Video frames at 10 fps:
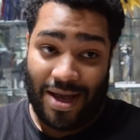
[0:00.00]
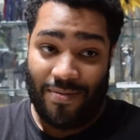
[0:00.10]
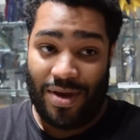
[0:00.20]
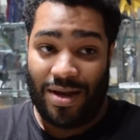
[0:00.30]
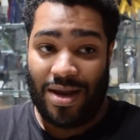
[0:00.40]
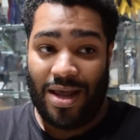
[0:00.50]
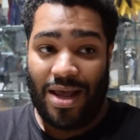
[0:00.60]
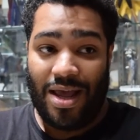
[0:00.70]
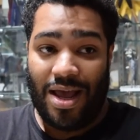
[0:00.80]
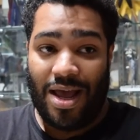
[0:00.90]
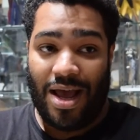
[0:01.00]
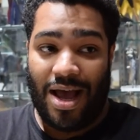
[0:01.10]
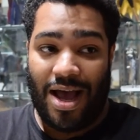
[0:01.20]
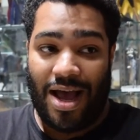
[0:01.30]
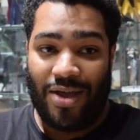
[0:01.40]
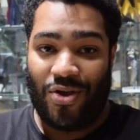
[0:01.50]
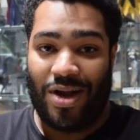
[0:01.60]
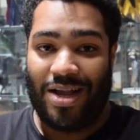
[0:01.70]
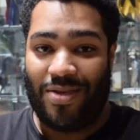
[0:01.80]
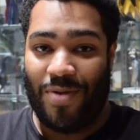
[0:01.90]
I mean, I
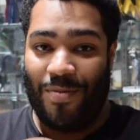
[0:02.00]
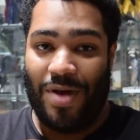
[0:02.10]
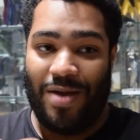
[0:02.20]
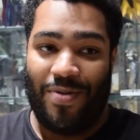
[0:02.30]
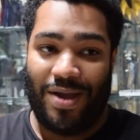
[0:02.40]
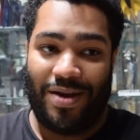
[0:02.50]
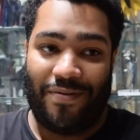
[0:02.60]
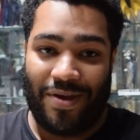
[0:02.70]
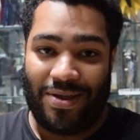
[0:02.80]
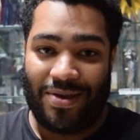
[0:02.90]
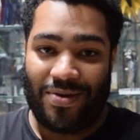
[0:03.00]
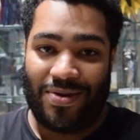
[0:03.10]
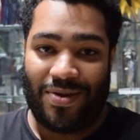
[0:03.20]
try not to make my opinion affect theirs,